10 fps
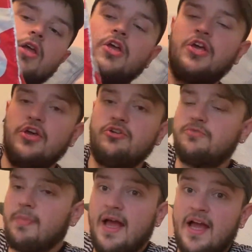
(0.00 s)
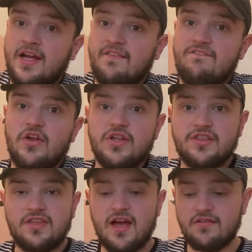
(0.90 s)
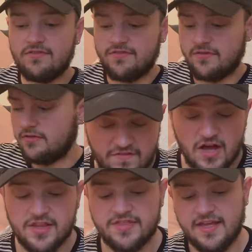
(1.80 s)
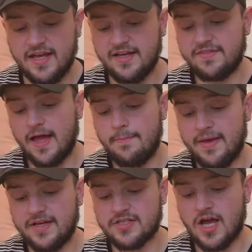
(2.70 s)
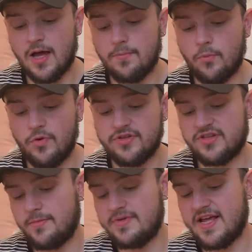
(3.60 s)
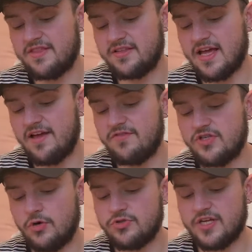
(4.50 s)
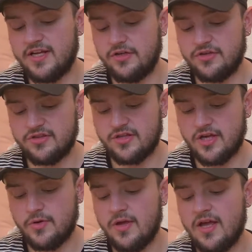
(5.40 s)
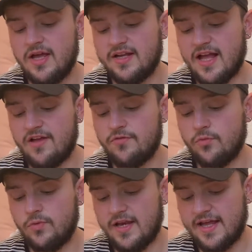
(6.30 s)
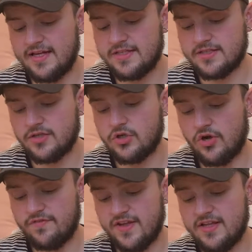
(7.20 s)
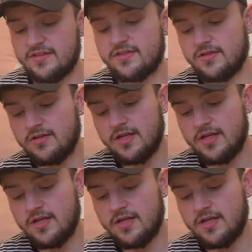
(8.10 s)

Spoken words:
Huge bag full of stuff. First thing that I picked up was some Nescafe Dolce Gusto Caffè au Lait coffees.